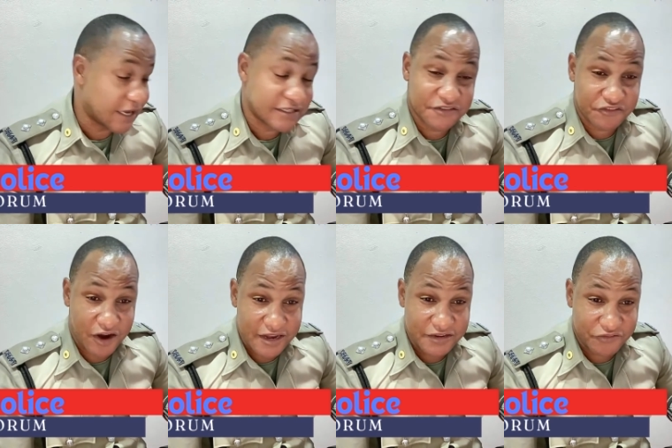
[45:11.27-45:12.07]

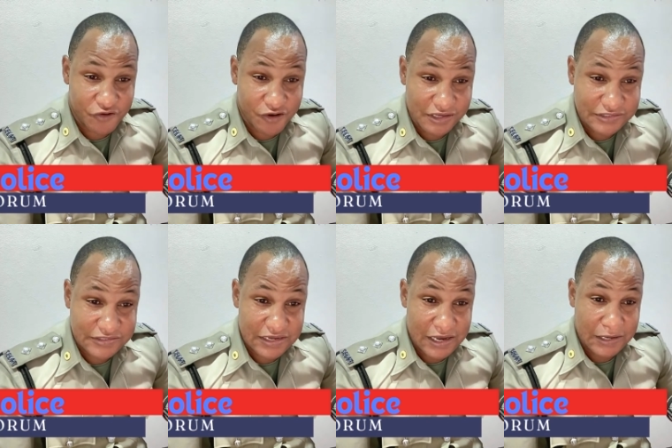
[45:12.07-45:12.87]
Friday for us.
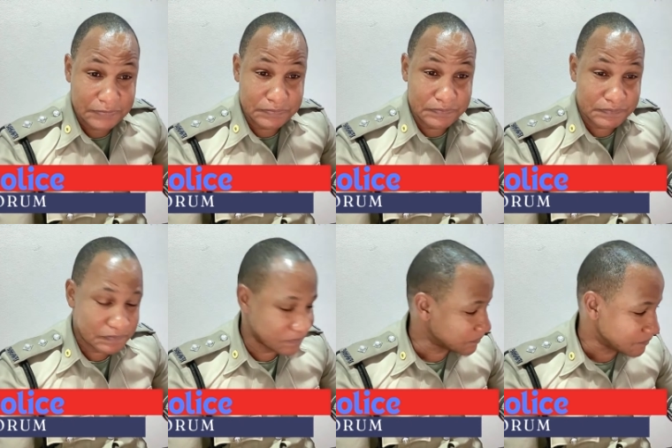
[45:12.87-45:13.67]

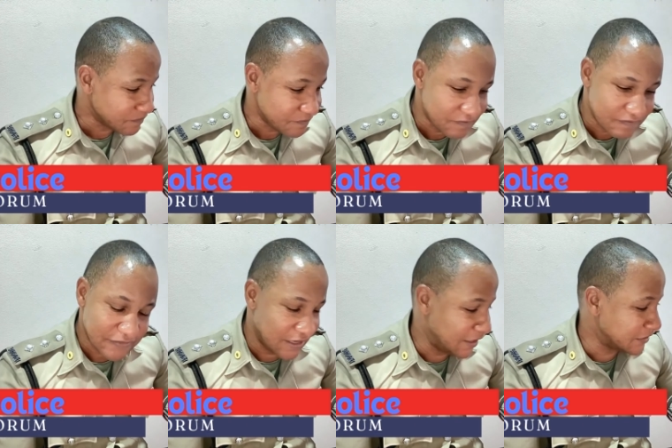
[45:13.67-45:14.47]

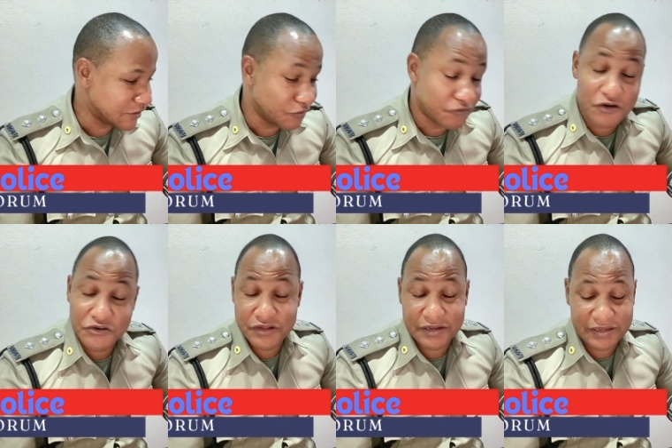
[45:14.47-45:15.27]
Let us look forward
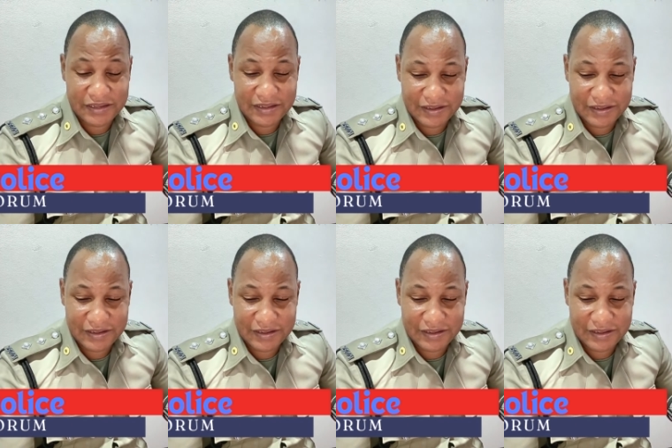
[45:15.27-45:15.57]
to that